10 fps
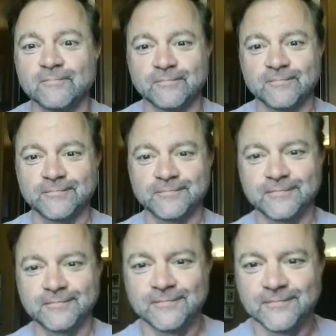
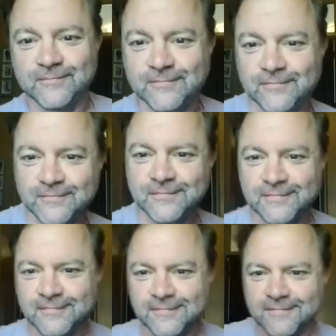
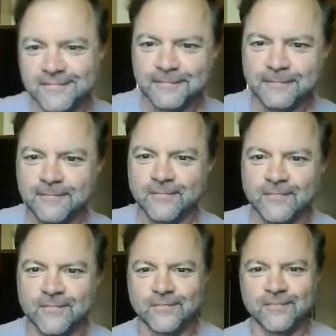
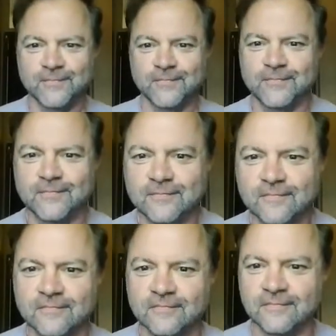
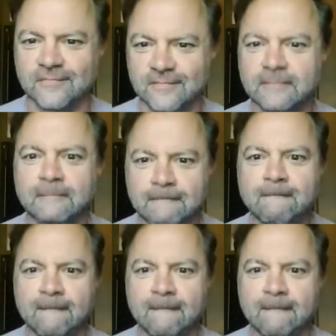[no speech]